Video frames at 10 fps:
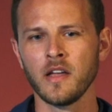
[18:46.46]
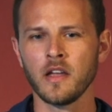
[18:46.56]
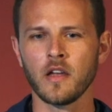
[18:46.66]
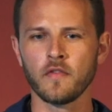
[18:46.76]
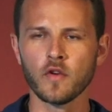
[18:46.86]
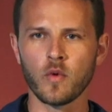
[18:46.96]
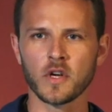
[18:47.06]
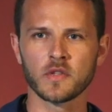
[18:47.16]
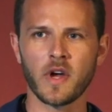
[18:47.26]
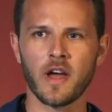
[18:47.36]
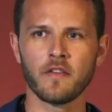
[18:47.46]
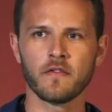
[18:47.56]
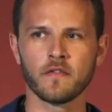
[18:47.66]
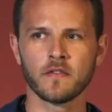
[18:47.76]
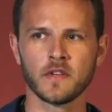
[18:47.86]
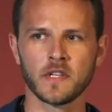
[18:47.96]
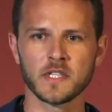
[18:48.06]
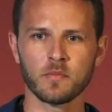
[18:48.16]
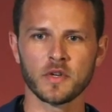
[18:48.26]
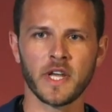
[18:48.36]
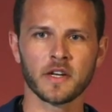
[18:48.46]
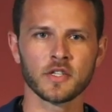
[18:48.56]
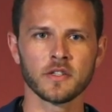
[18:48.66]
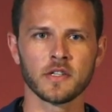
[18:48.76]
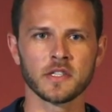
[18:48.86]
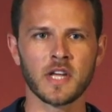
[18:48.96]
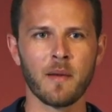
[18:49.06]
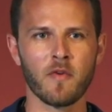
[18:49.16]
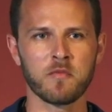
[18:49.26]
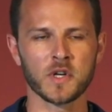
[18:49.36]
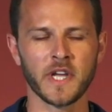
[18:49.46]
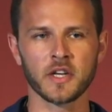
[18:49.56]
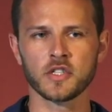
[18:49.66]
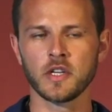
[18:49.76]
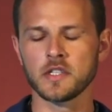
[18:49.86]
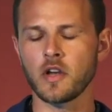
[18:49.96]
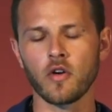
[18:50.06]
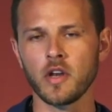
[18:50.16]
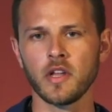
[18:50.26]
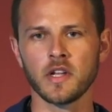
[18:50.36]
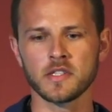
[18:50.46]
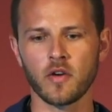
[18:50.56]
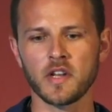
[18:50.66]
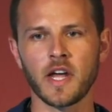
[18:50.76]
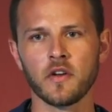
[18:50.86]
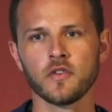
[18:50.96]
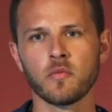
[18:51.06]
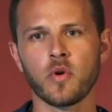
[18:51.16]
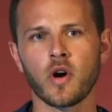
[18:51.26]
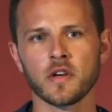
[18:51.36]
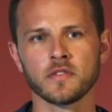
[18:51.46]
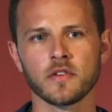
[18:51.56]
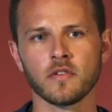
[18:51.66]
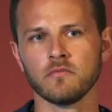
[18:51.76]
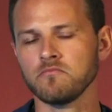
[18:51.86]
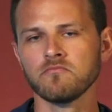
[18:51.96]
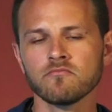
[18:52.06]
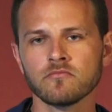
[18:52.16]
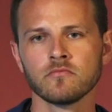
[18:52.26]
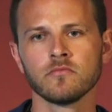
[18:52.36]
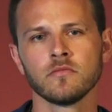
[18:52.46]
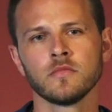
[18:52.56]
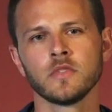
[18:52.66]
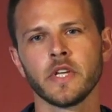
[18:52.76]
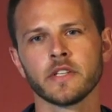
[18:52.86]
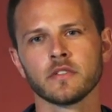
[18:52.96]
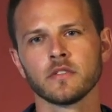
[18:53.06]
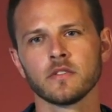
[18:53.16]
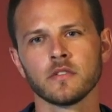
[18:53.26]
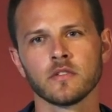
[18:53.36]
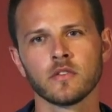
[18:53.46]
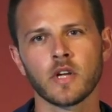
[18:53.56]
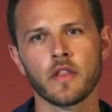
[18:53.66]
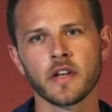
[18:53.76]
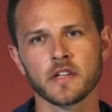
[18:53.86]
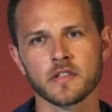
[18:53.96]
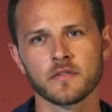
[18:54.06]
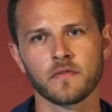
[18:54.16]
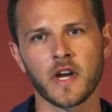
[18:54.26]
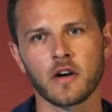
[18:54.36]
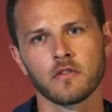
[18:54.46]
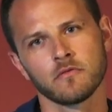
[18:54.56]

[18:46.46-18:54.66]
if you want to have this protection, this type of protection, it's only, it's only done on your port. So yes, I think this is fair.